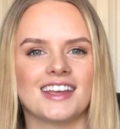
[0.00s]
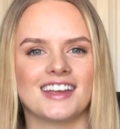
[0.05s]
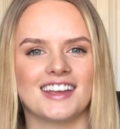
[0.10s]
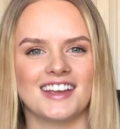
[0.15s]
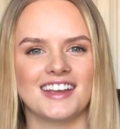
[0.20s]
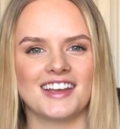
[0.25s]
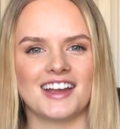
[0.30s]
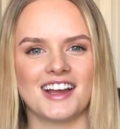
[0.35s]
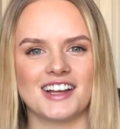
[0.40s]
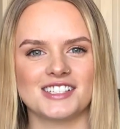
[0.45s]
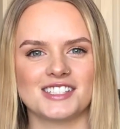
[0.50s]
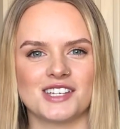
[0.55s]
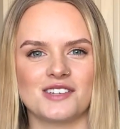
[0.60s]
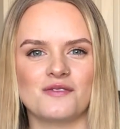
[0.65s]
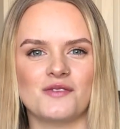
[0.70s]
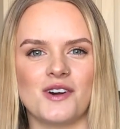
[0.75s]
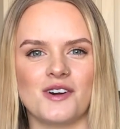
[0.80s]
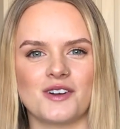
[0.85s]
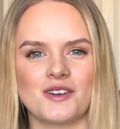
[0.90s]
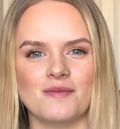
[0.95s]
Hey guys, and
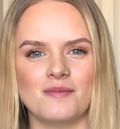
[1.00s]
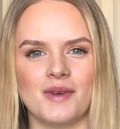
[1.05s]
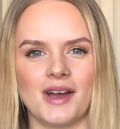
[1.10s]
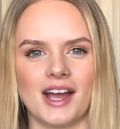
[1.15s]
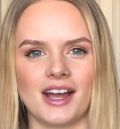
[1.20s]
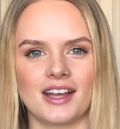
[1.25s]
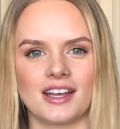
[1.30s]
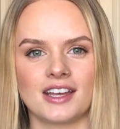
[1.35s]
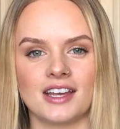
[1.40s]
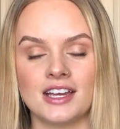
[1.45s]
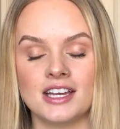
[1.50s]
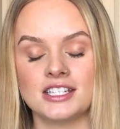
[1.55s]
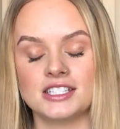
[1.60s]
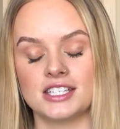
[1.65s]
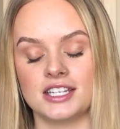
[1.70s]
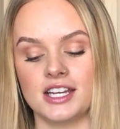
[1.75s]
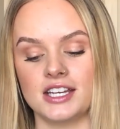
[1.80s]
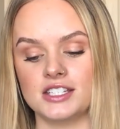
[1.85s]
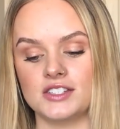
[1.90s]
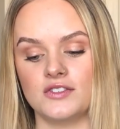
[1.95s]
welcome back.
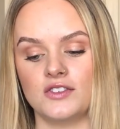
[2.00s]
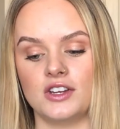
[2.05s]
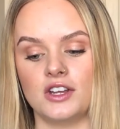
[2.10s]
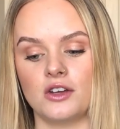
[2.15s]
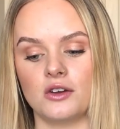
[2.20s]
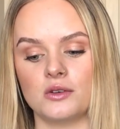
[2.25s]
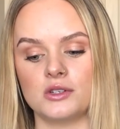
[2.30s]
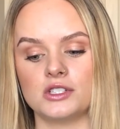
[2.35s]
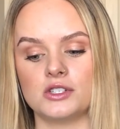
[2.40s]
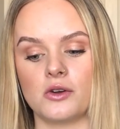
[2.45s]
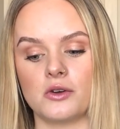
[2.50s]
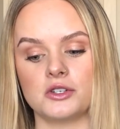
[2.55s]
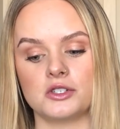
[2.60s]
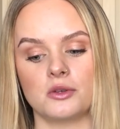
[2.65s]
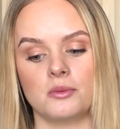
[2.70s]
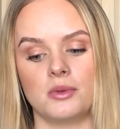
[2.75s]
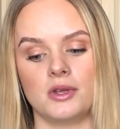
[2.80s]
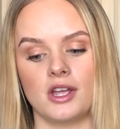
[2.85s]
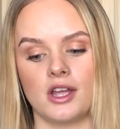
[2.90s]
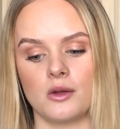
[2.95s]
Today's video is going to
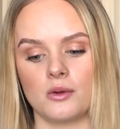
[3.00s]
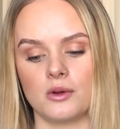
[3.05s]
be a